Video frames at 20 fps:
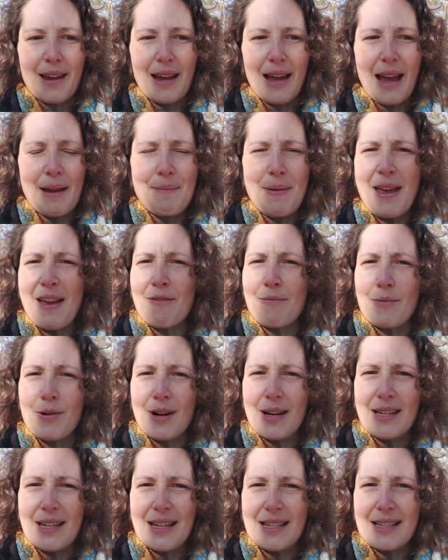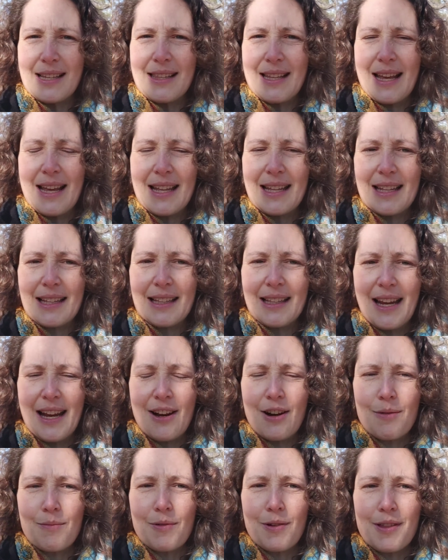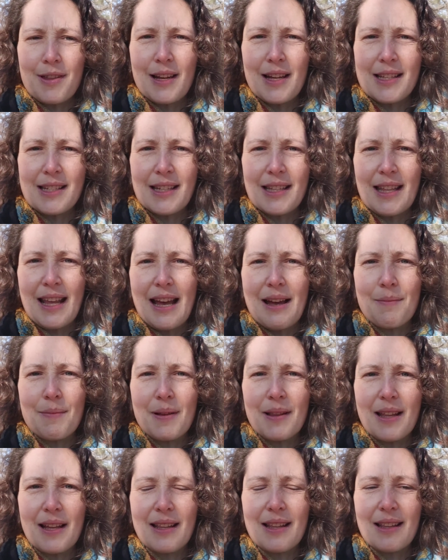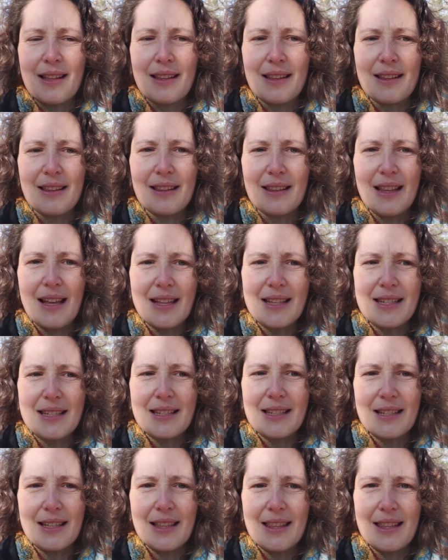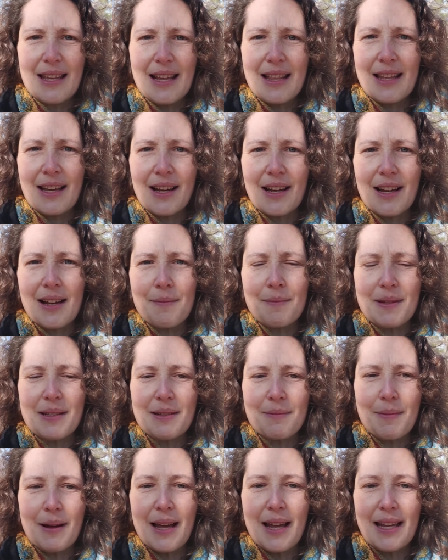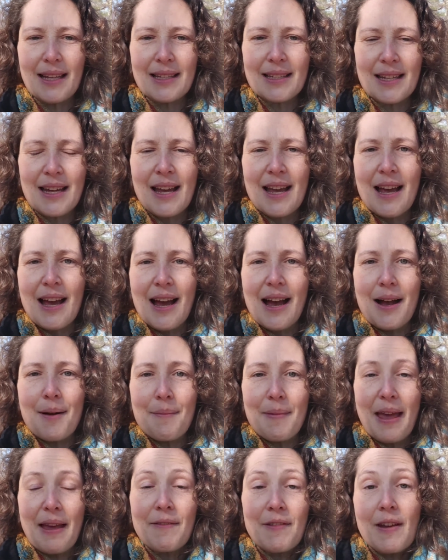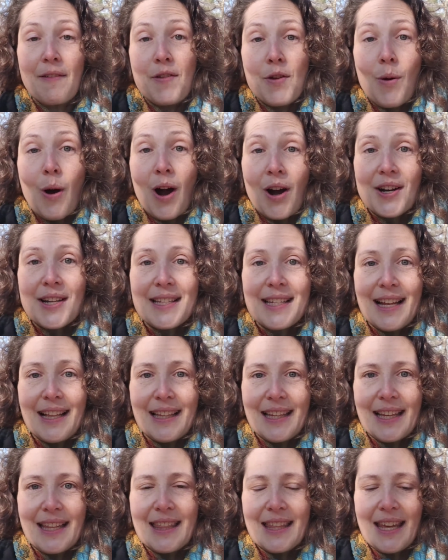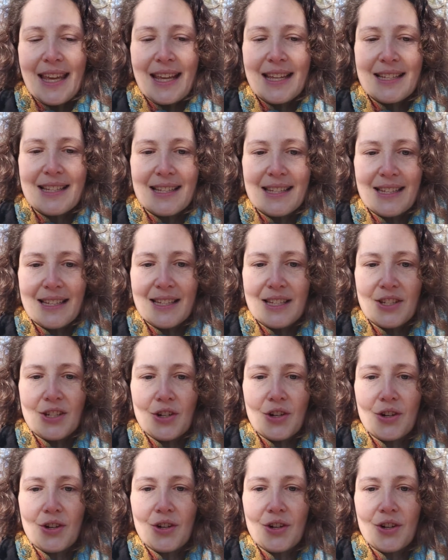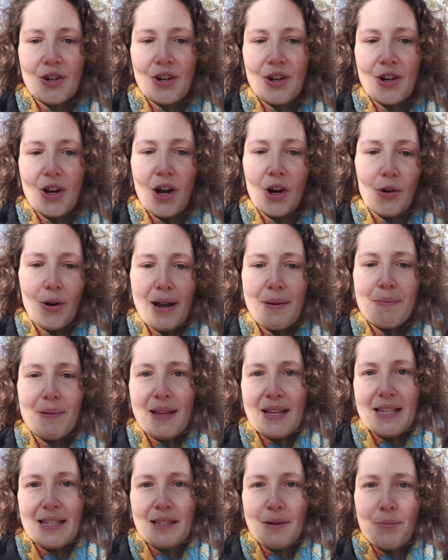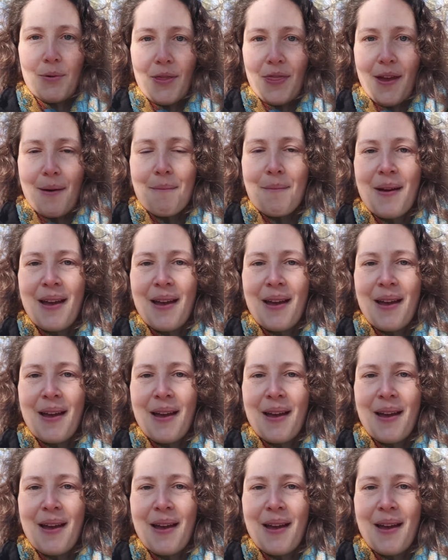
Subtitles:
may have more ideas on that later, more thoughts on that, but that's the thing that comes to mind. If you are selling things, this is a great place to put them.